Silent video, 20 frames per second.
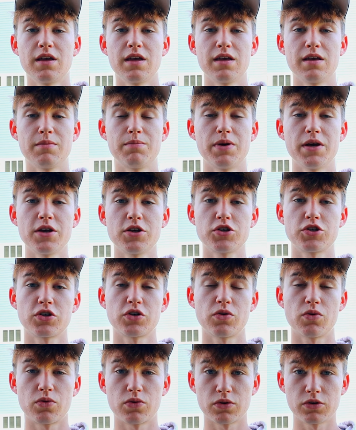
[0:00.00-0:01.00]
a
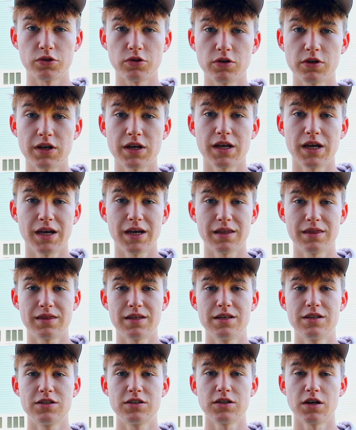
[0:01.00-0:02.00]
picture or looking at
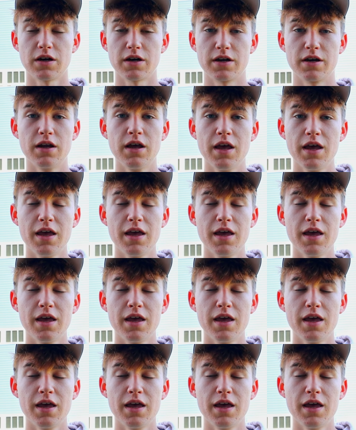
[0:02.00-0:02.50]
the sun